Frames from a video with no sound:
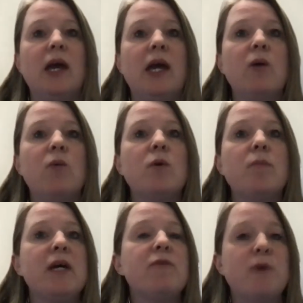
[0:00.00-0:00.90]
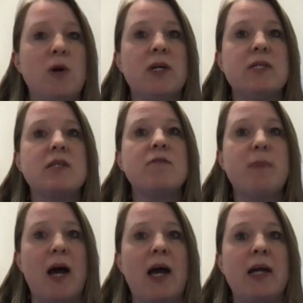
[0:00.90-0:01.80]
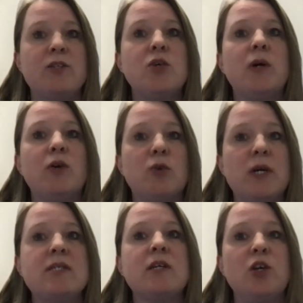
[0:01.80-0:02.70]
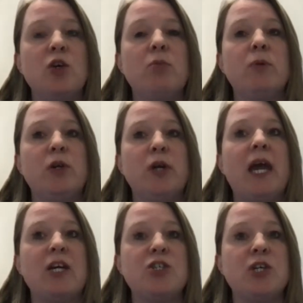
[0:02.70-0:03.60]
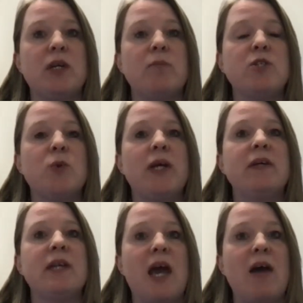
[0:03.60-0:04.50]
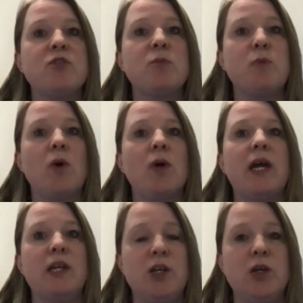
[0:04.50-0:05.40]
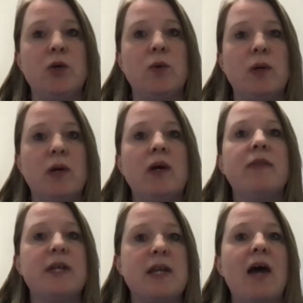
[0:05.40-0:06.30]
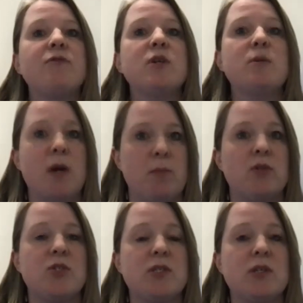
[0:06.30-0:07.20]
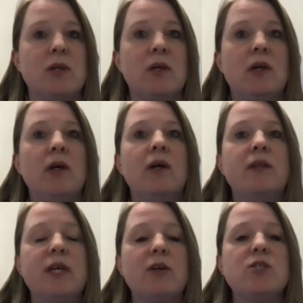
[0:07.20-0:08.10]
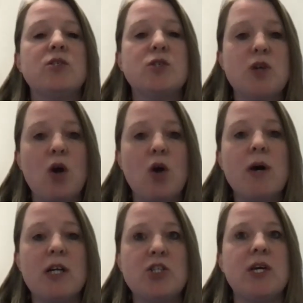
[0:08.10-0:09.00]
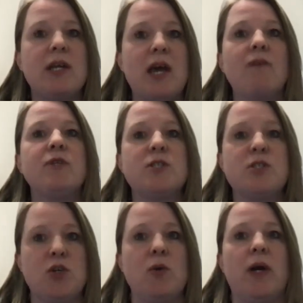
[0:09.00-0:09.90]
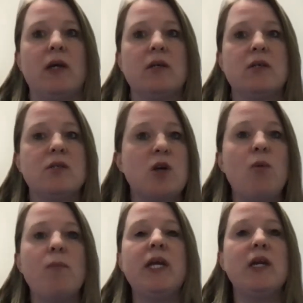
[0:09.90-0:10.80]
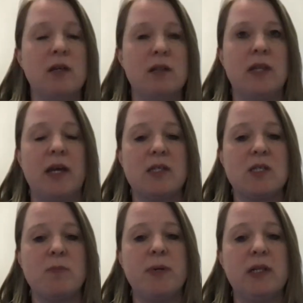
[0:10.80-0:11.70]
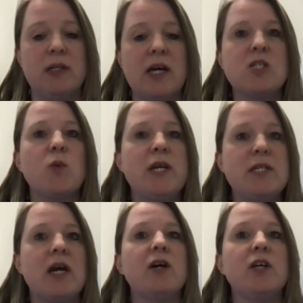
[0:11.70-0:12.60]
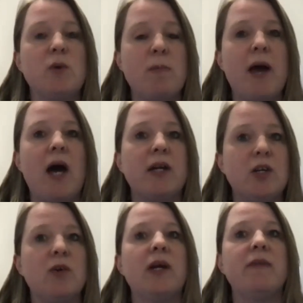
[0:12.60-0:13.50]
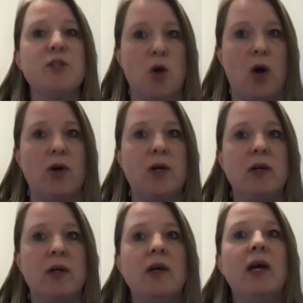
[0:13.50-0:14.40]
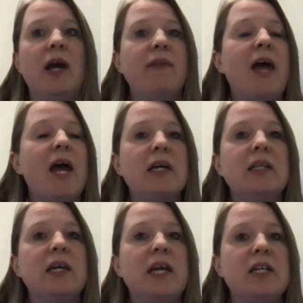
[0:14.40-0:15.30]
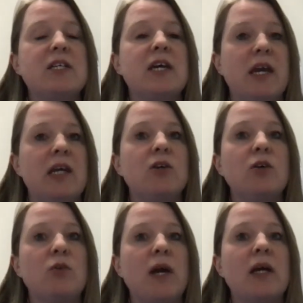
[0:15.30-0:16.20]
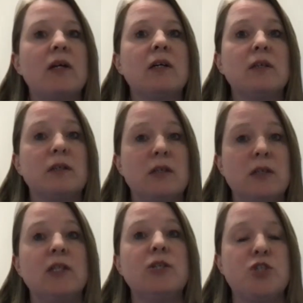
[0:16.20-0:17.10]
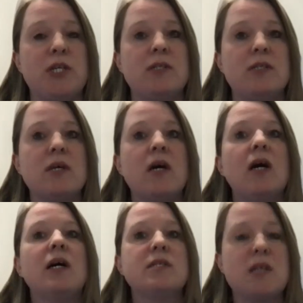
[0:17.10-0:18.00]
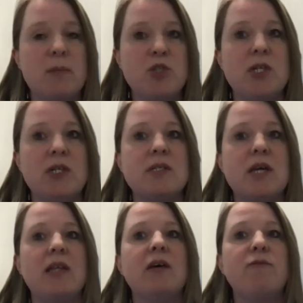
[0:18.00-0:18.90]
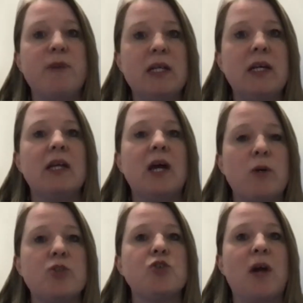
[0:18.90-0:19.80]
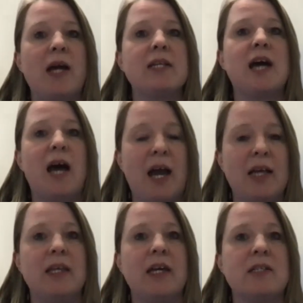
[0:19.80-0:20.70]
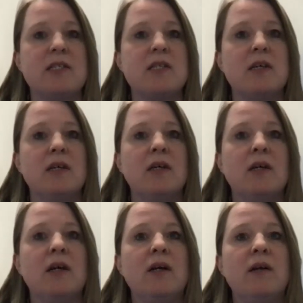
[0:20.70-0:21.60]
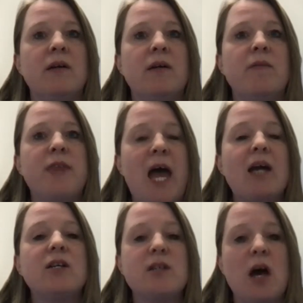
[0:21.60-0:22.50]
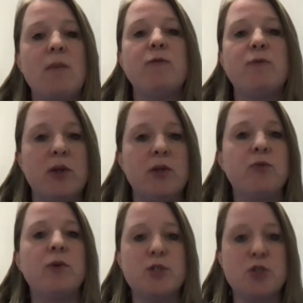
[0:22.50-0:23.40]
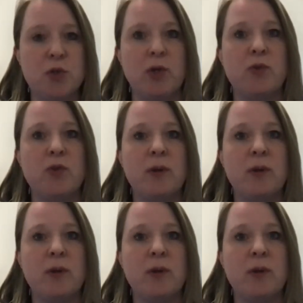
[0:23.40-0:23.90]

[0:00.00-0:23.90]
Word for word: It will be a focus of mine to increase the communication between the NAVTA board and you, the NAVTA members. There is so much that NAVTA is doing, so many good things, but unless we tell you about it, you're in the dark. And that can lead to incorrect con conclusions, assumptions, and the feeling that we're trying to hide things. That could not be farther from the truth.